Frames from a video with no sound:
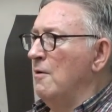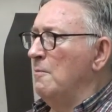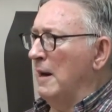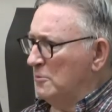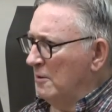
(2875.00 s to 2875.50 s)

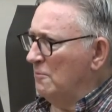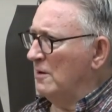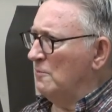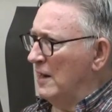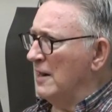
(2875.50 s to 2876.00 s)
Perhaps
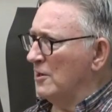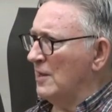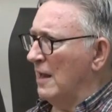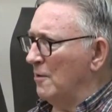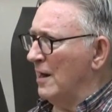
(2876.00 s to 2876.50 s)
would
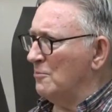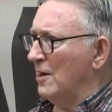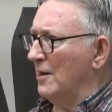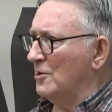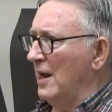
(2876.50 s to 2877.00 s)
understand what I'm
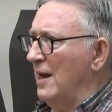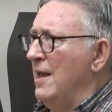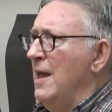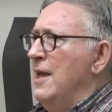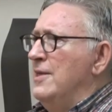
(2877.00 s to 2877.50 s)
trying to say.
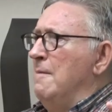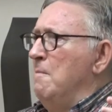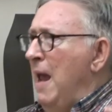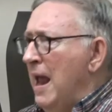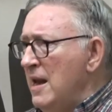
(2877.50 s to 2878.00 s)
That
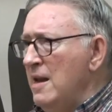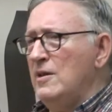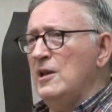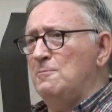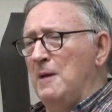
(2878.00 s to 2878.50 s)
many of
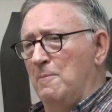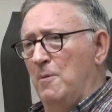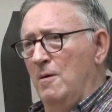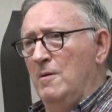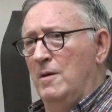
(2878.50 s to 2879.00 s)
these
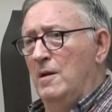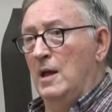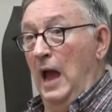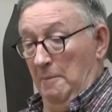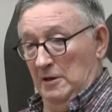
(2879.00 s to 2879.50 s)
people...
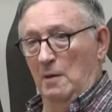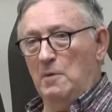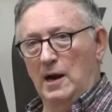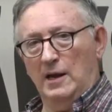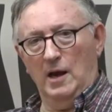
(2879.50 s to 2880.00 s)
I mean,
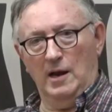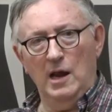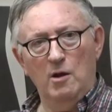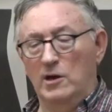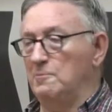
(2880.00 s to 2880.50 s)
someone like
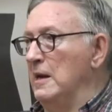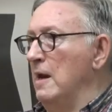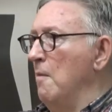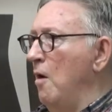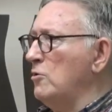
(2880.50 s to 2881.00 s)
Carrillo, he's been
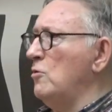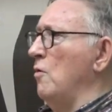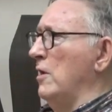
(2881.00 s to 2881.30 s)
in Moscow.